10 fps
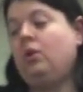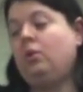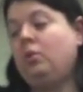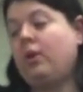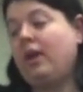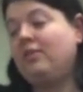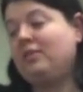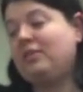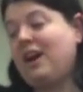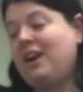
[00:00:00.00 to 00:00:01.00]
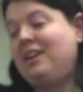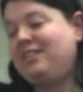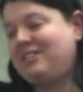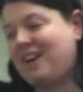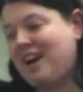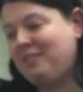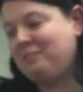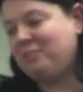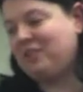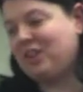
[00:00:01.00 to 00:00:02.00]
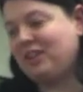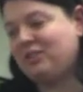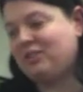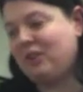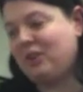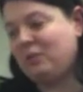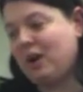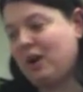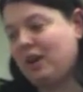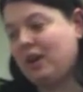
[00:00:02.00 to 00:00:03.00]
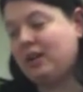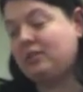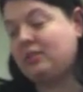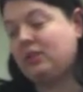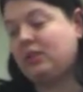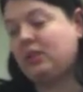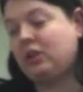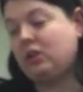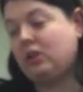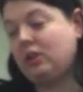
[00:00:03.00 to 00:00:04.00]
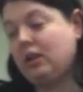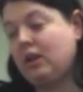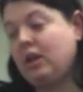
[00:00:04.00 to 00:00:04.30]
Okay, this high sound projects very well and is clearly heard.